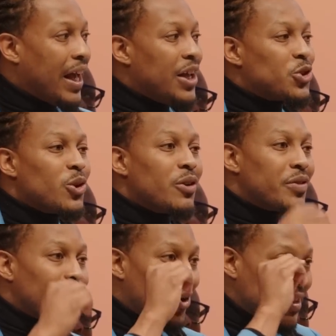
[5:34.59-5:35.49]
angel of
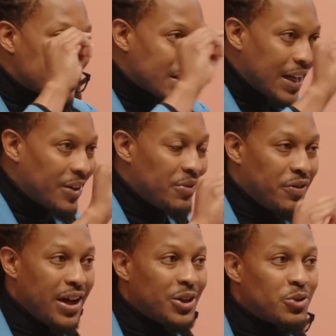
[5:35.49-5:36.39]
the Lord is
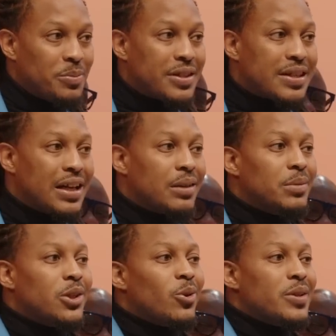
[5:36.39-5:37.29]
clarifying to me, is telling
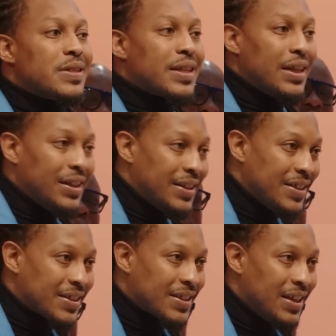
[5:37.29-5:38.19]
me, no, his
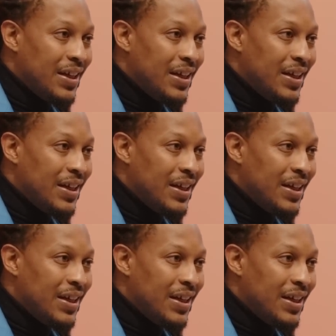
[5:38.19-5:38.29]
kidneys